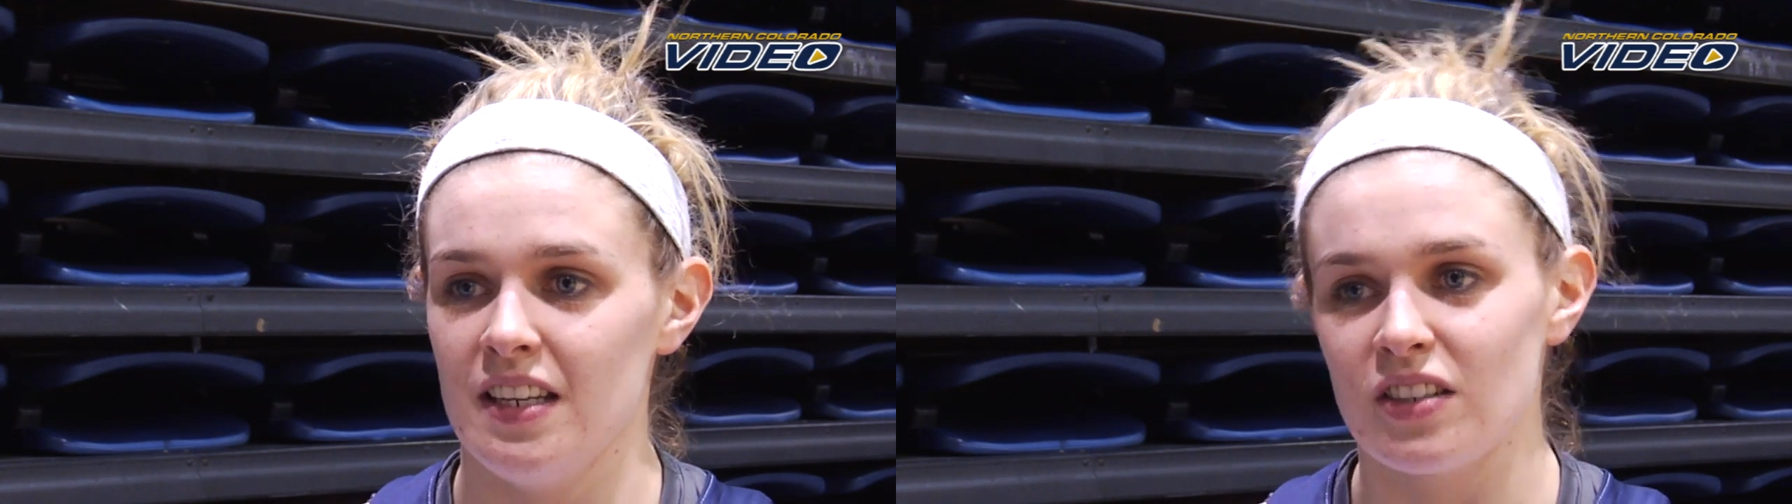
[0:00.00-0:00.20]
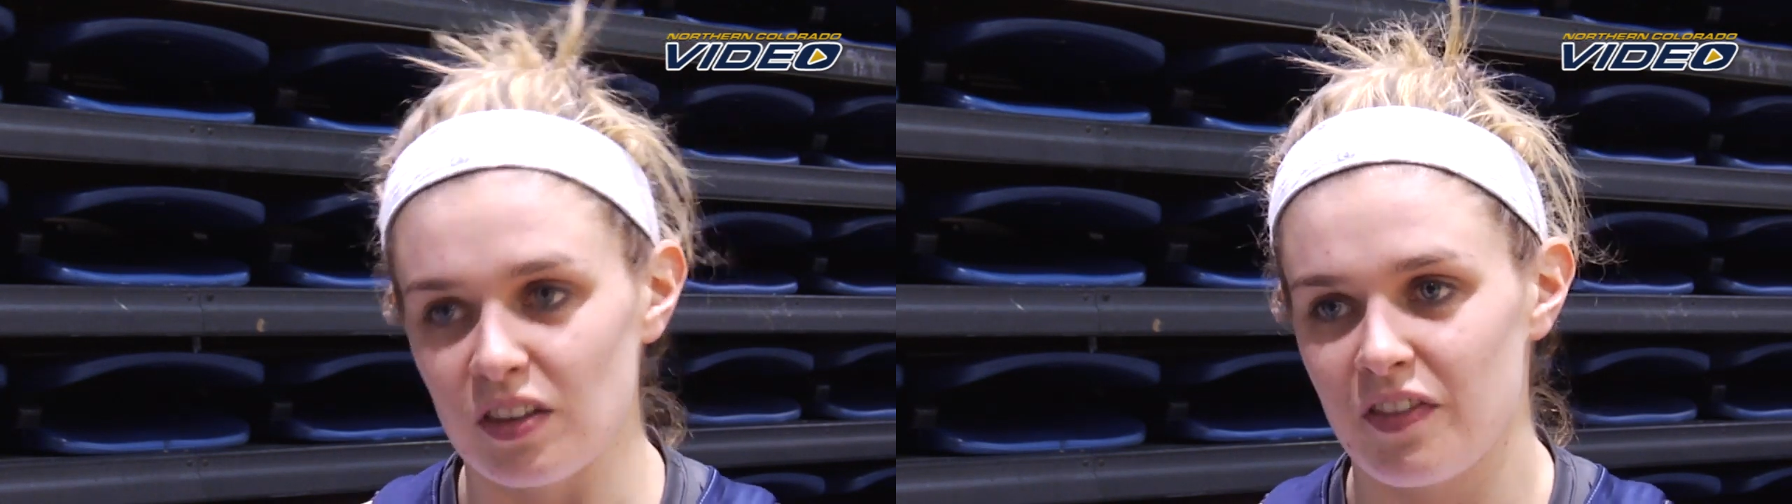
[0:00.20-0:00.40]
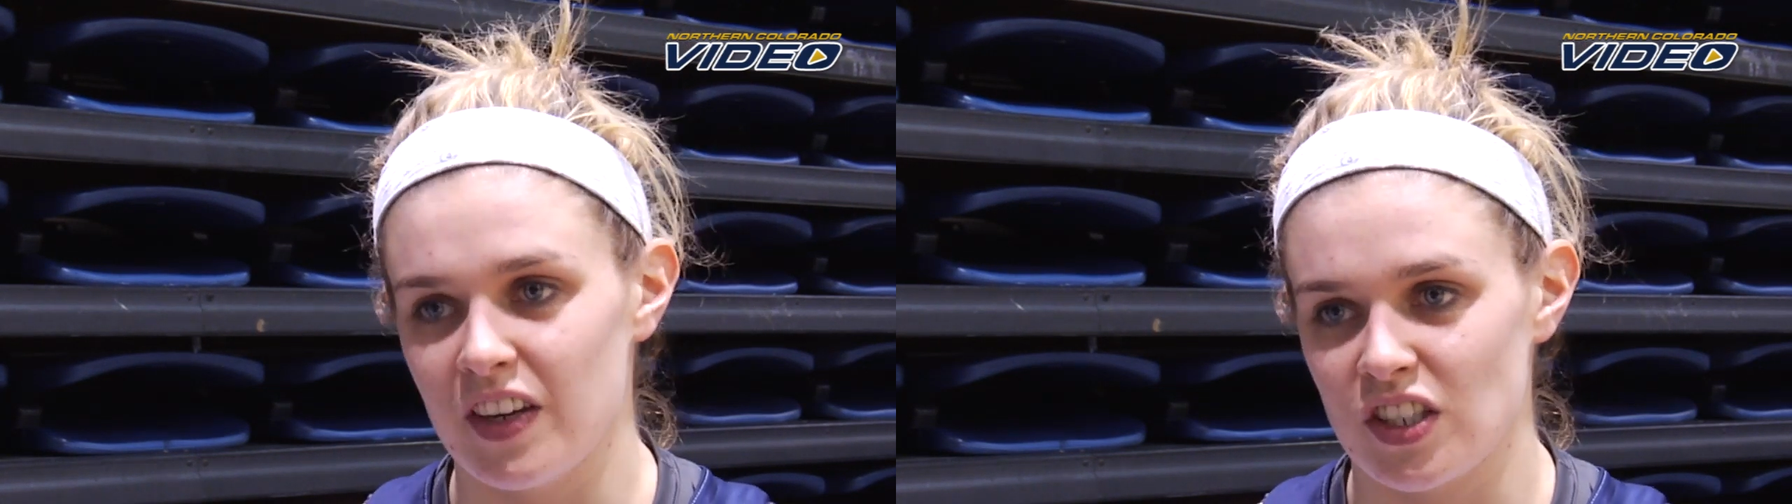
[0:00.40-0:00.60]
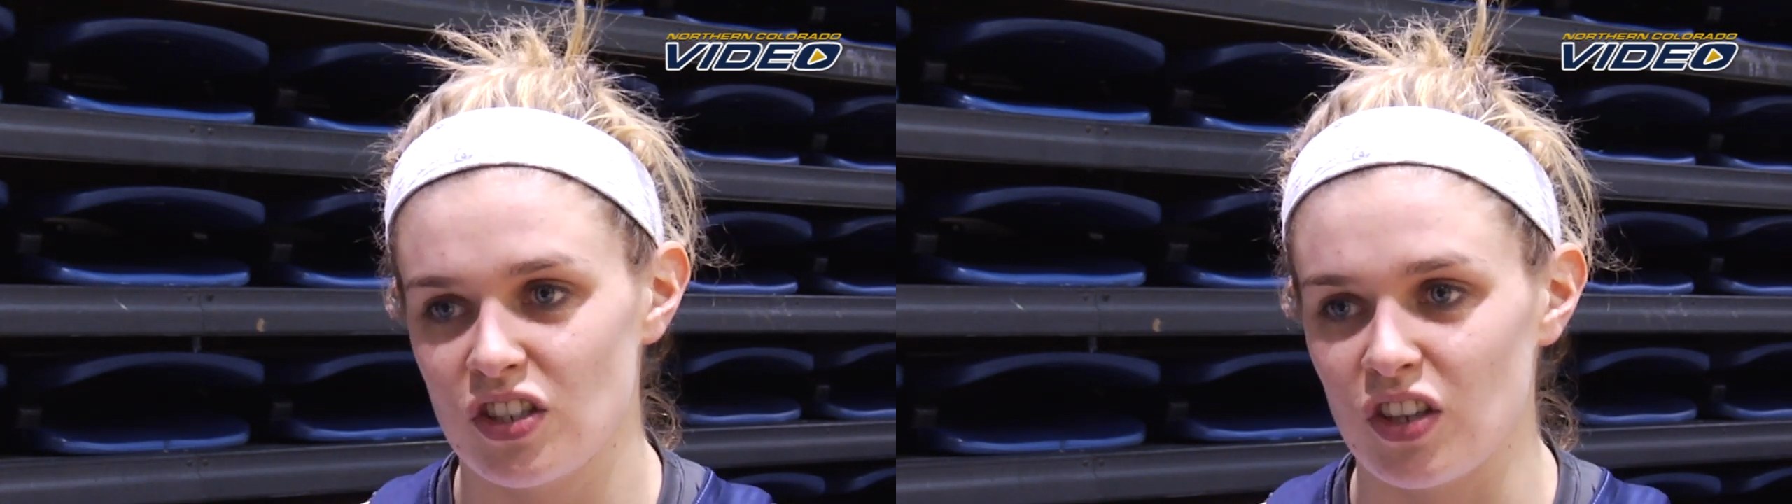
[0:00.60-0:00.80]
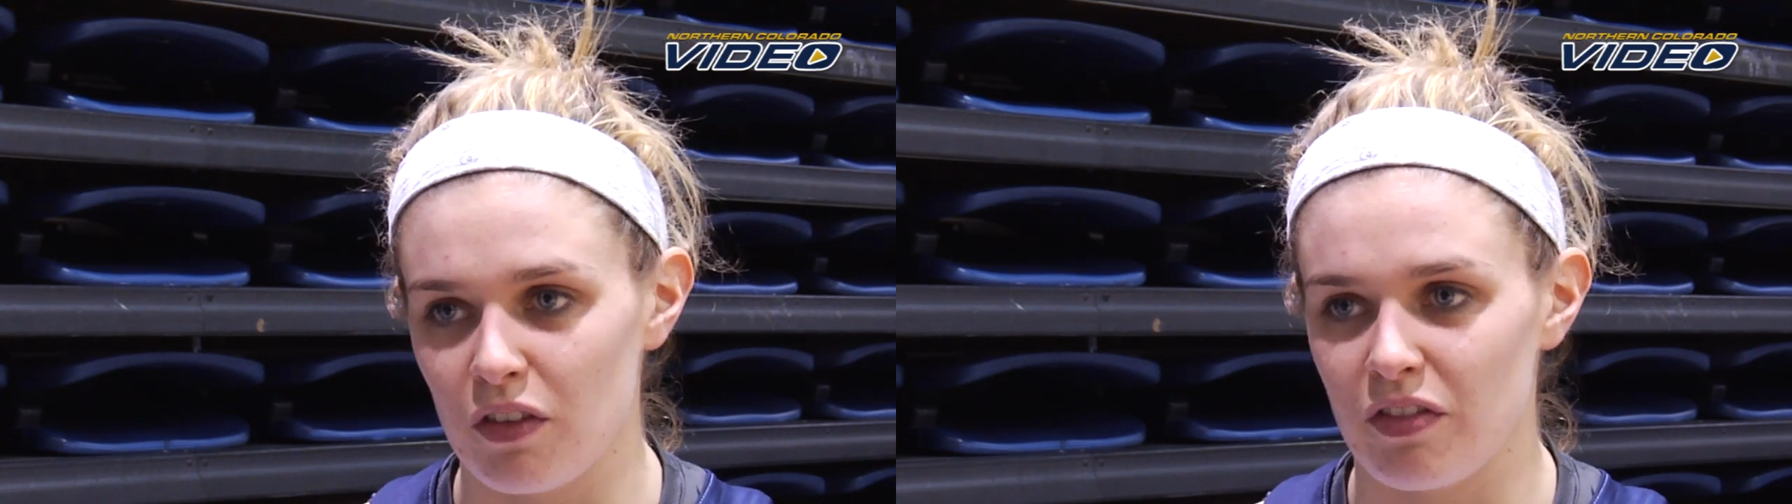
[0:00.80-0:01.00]
so the fish is
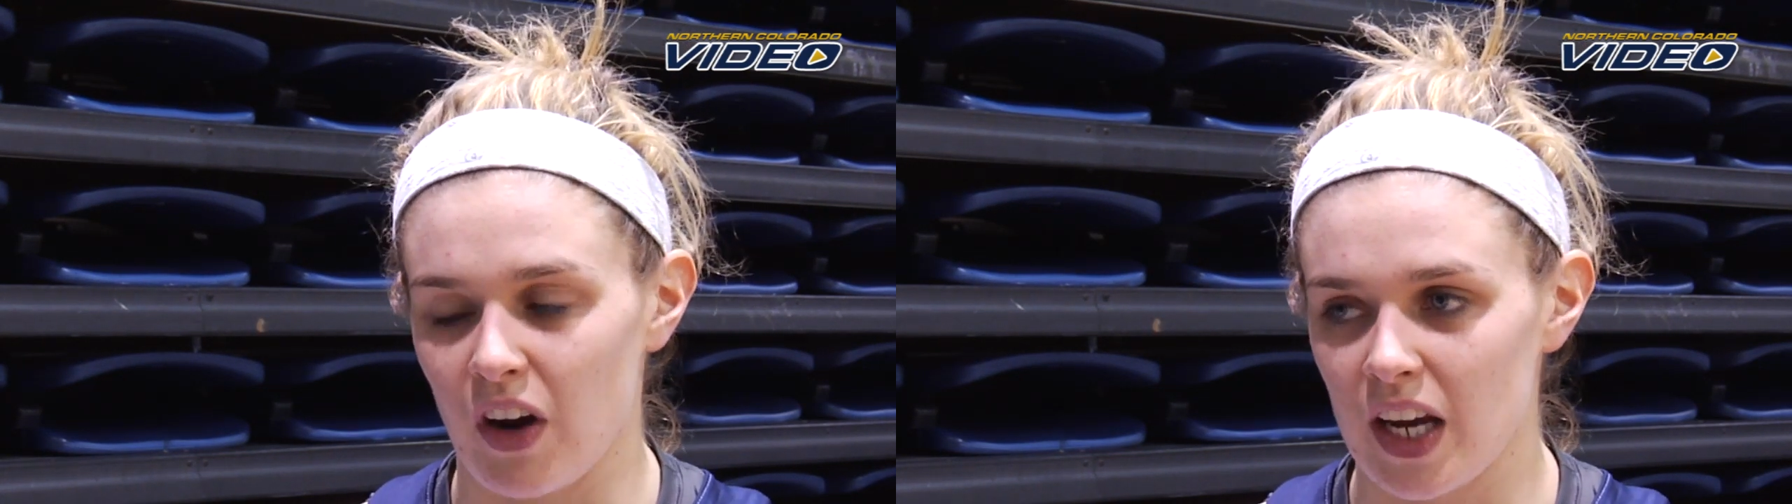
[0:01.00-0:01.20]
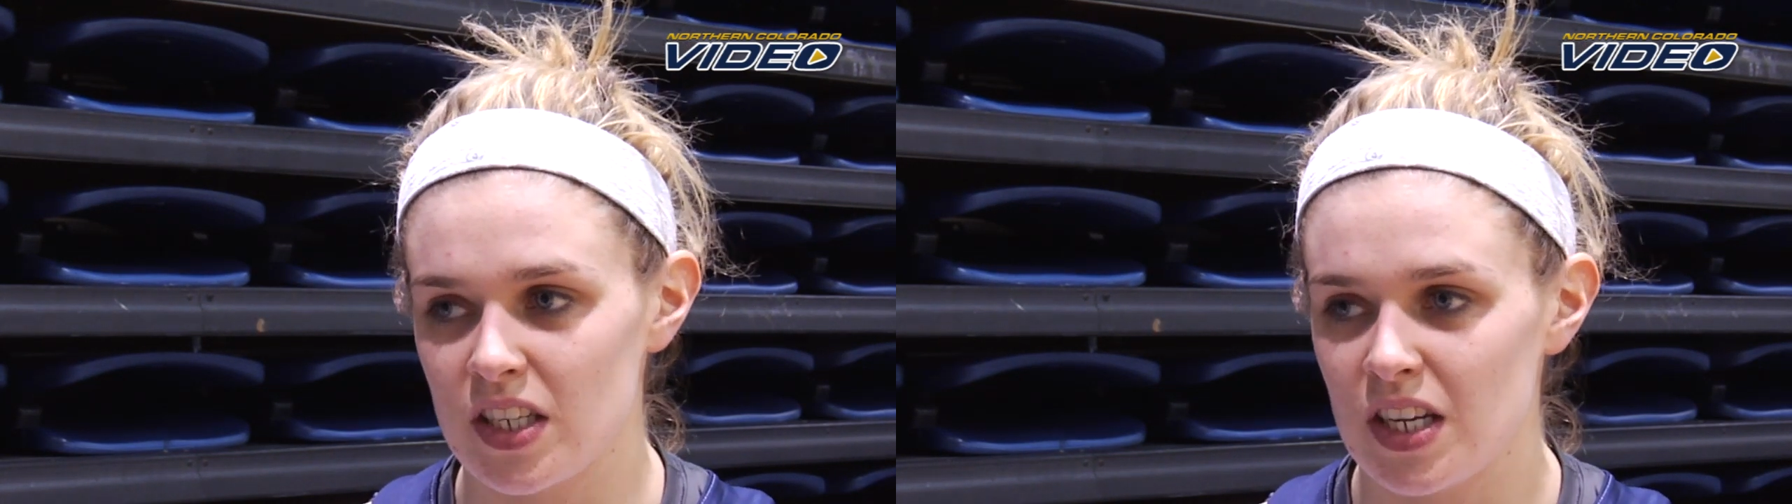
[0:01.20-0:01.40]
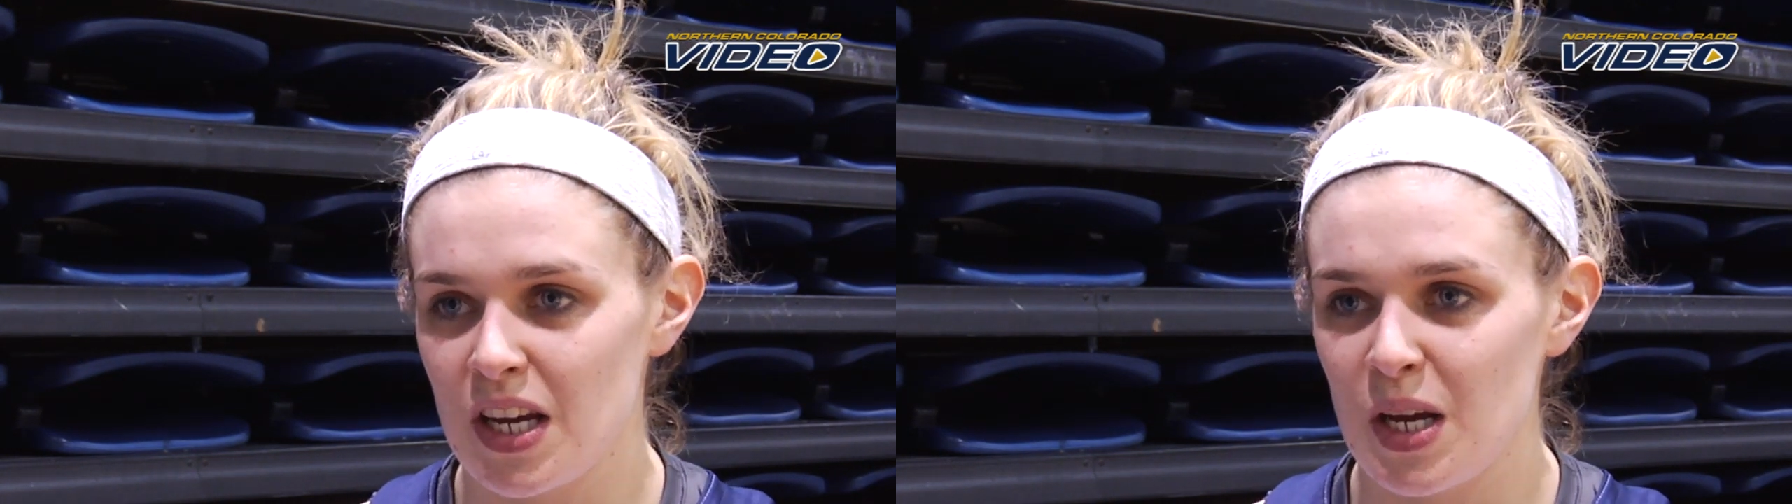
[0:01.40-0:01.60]
so fresh.